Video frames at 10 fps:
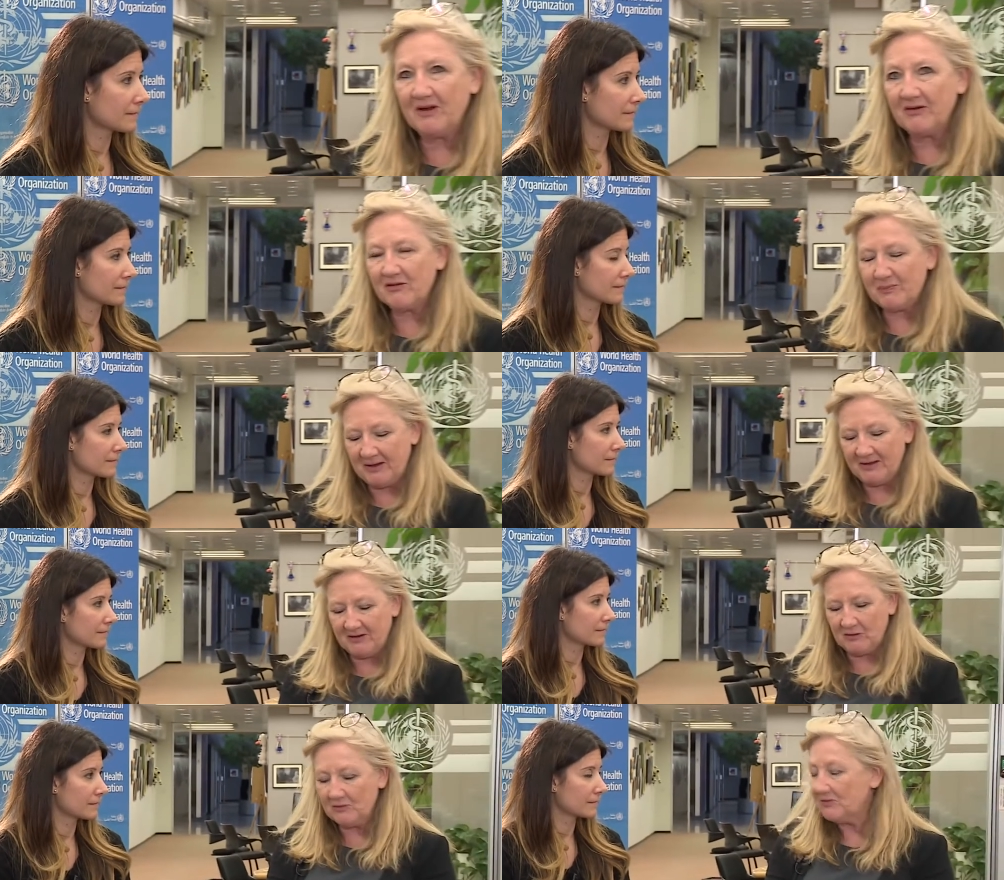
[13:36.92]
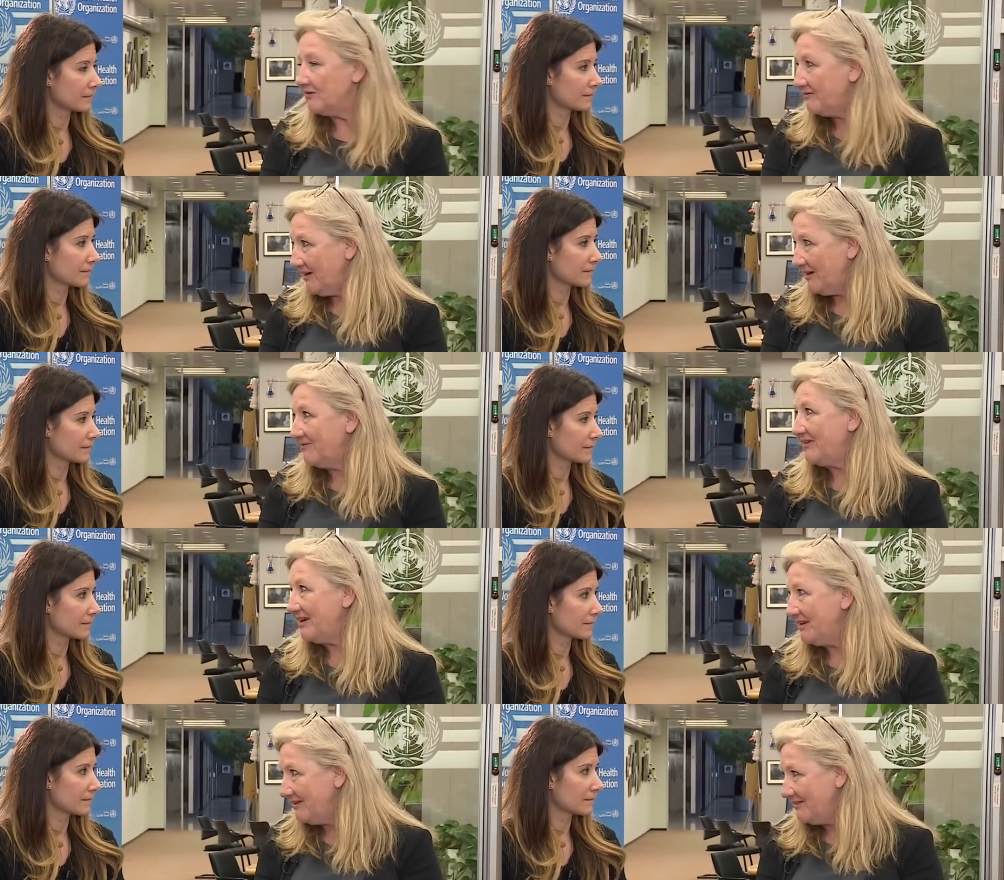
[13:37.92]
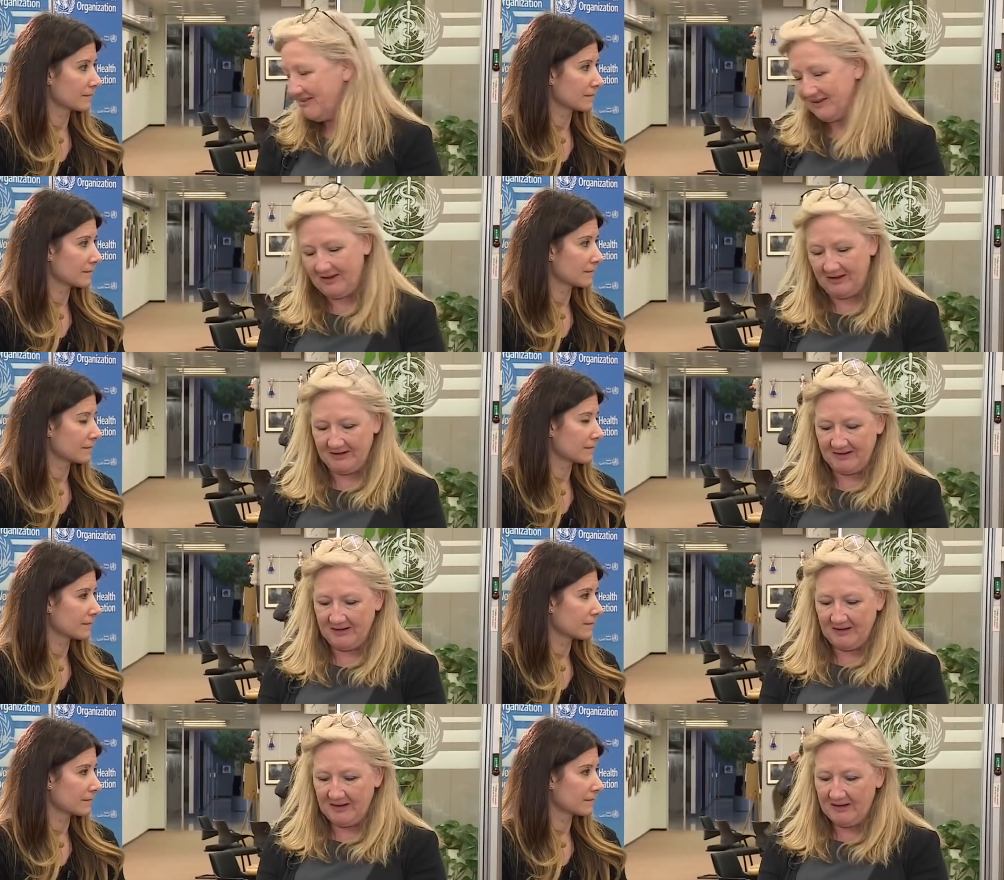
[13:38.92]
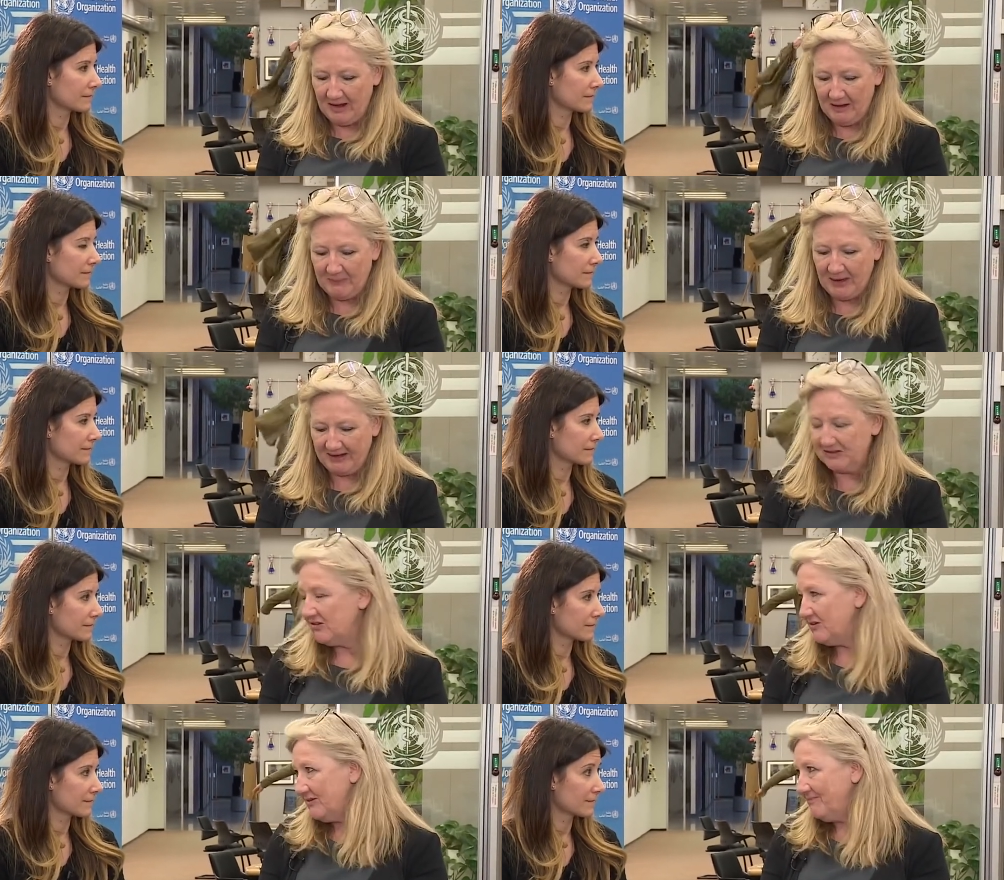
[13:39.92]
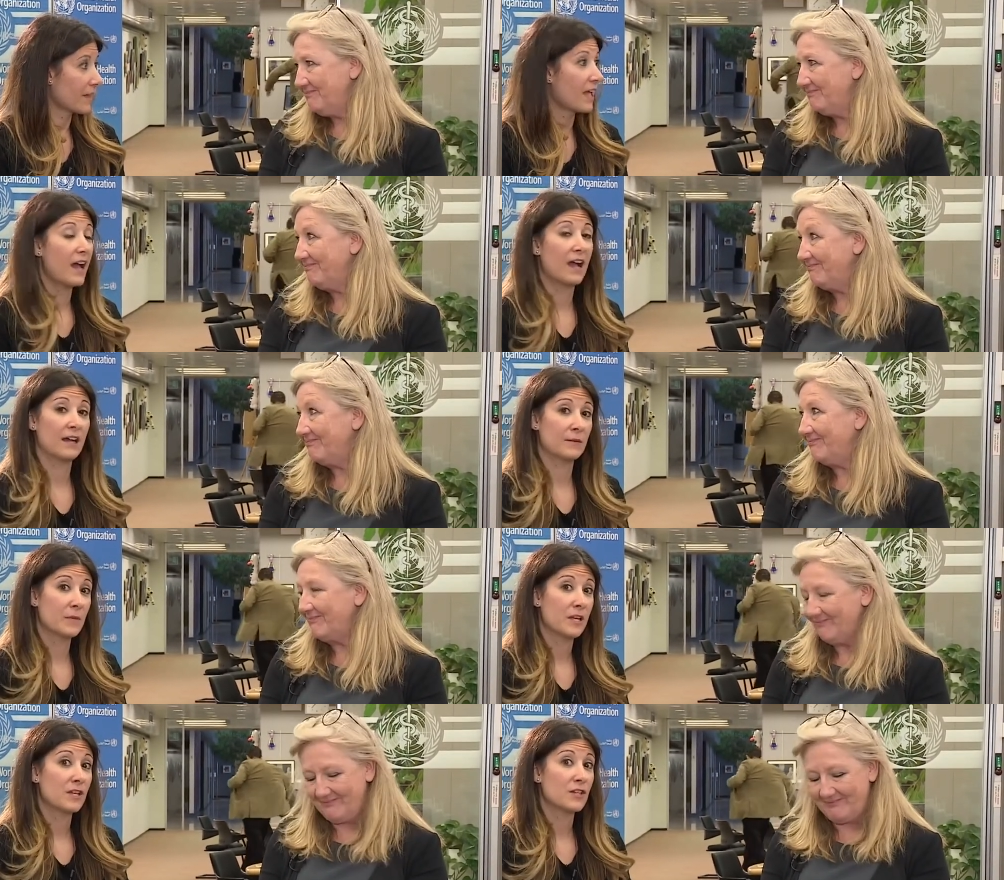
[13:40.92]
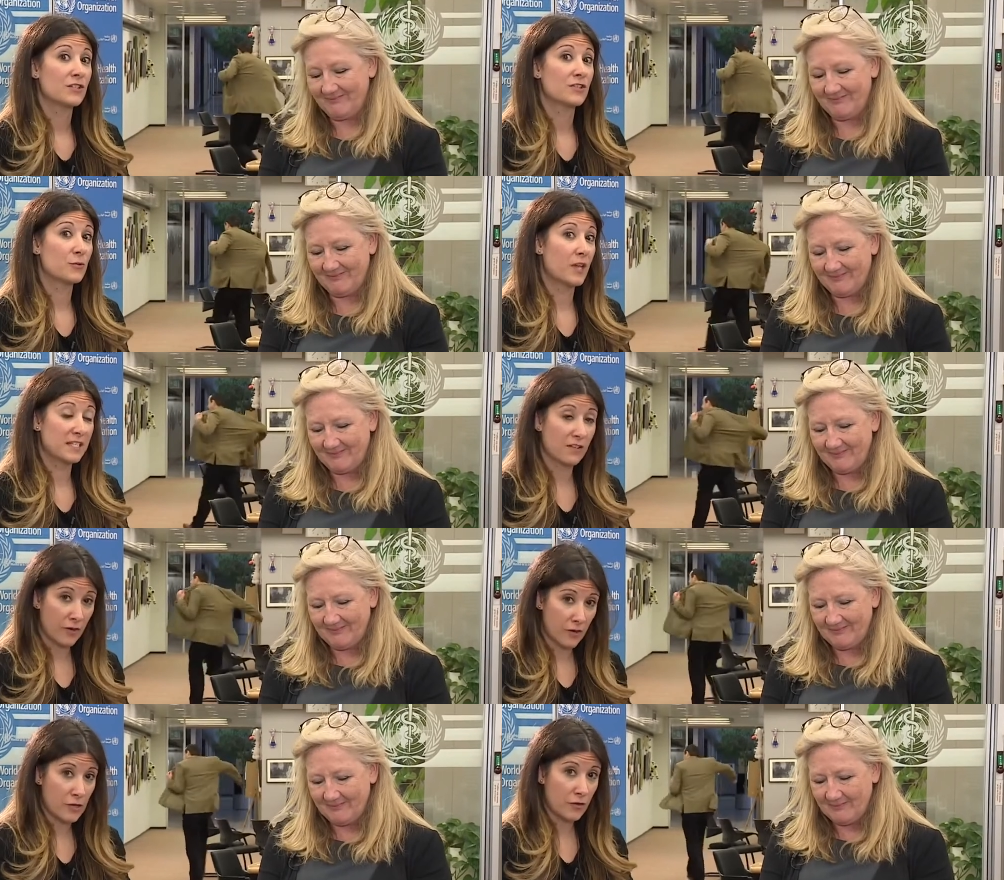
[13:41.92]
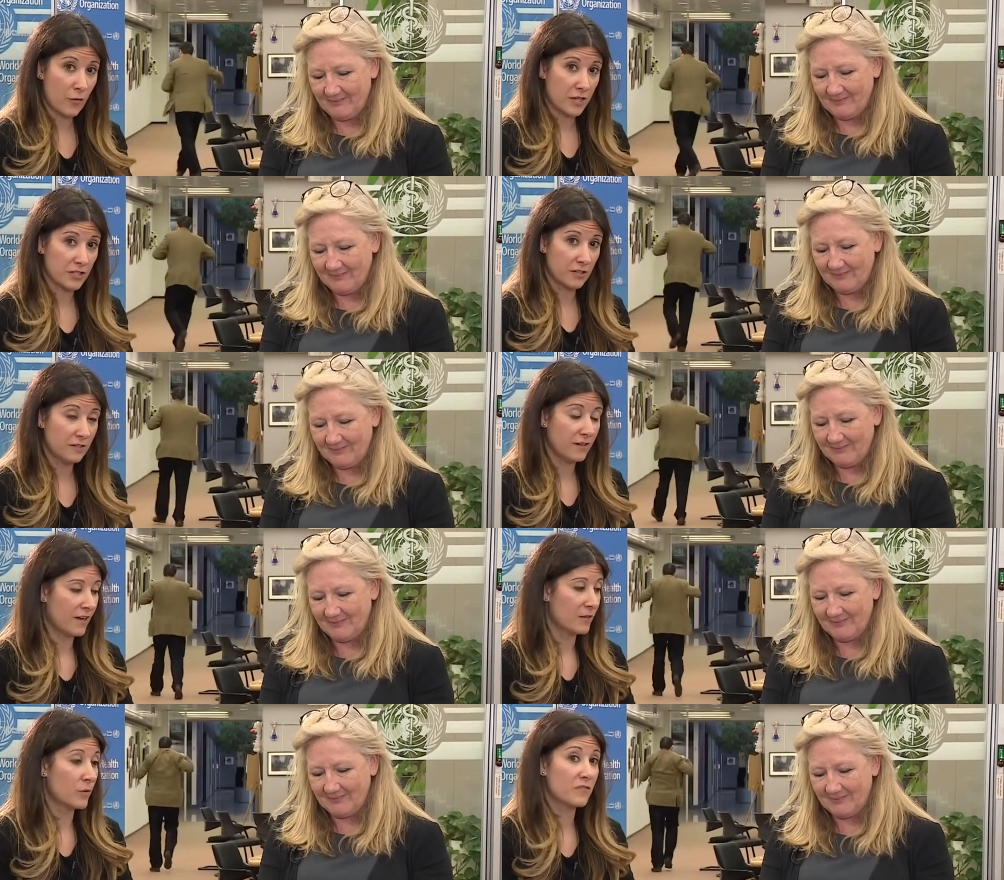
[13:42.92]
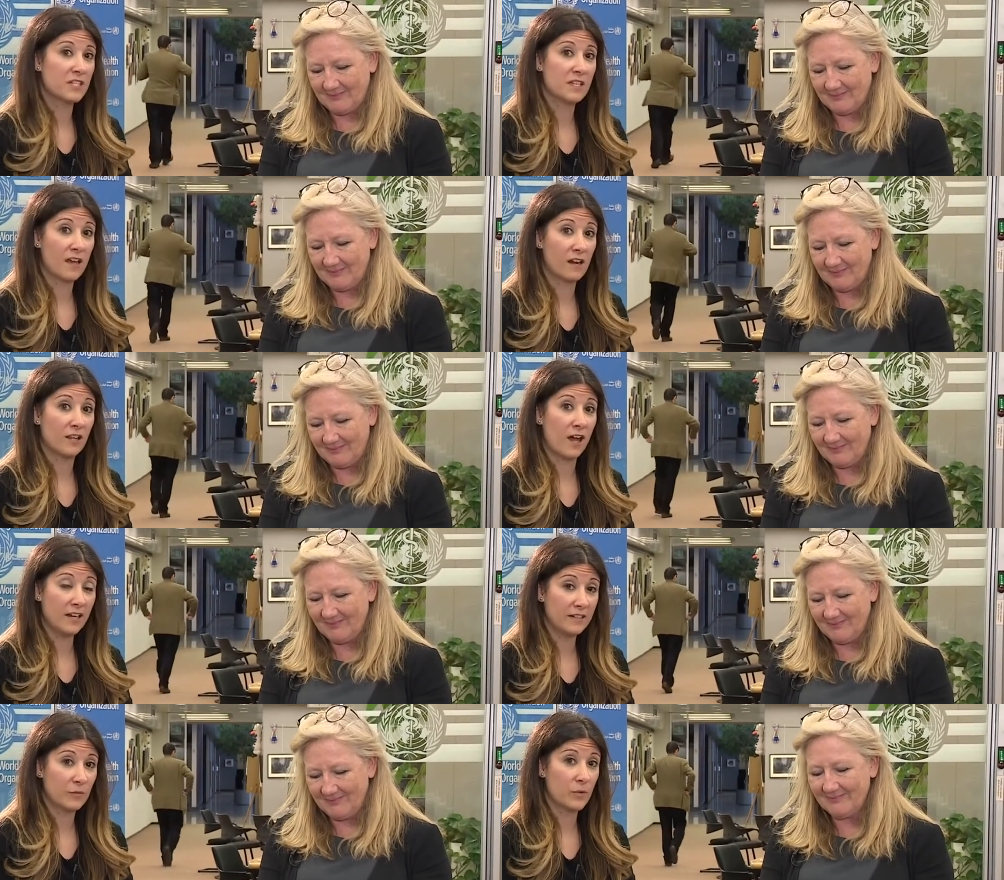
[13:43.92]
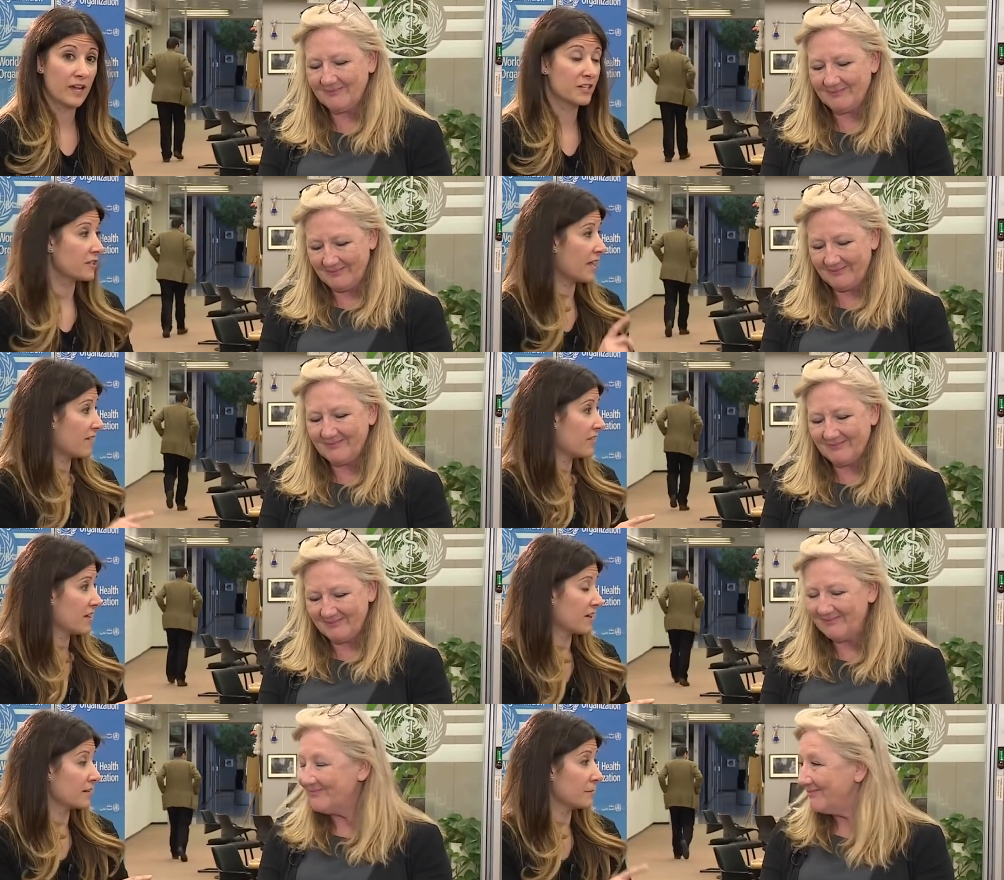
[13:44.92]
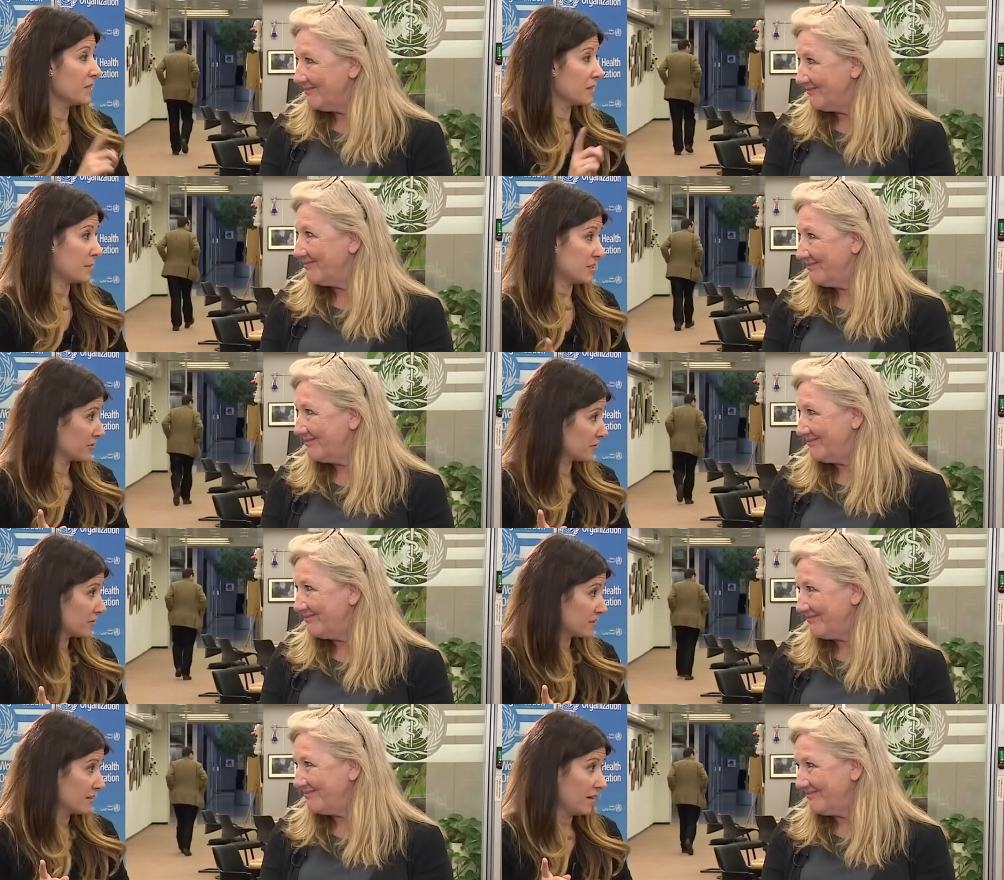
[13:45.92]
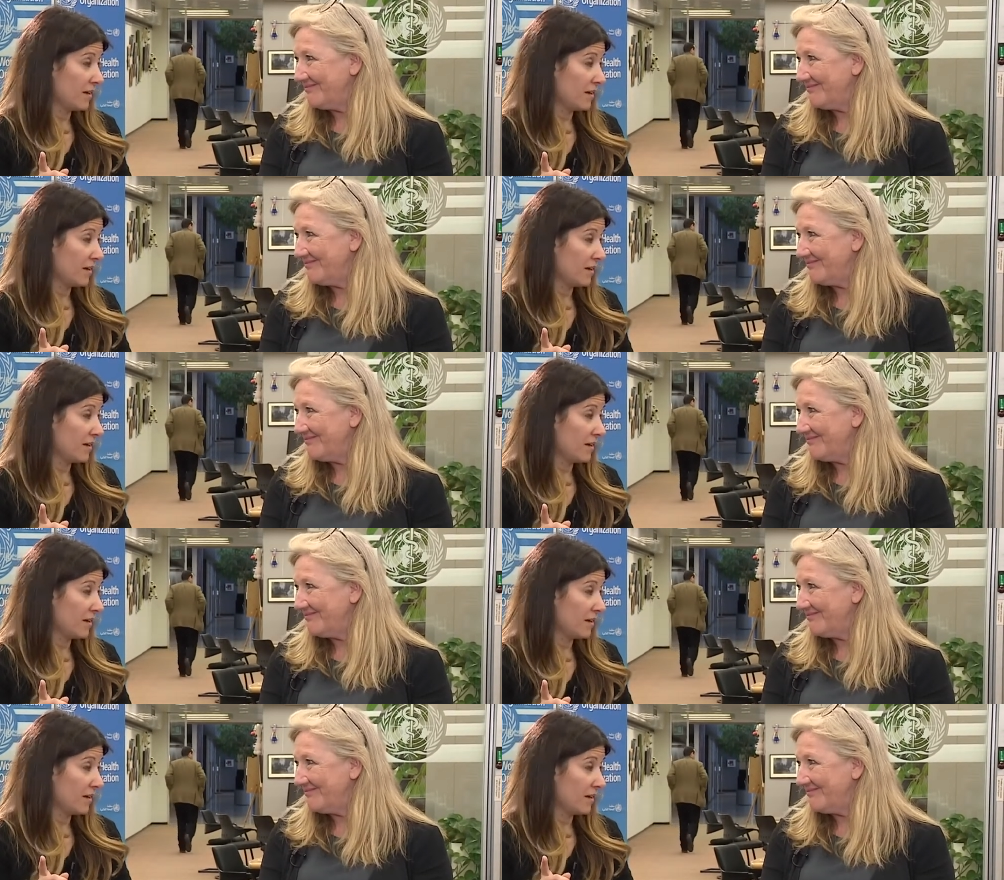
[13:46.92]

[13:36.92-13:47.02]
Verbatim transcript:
Speaker 1: virus particles survive inside uh, packages?
Speaker 2: Um, so that's a very good question. Um, we've seen that a lot, and we actually have that on our MythBusters,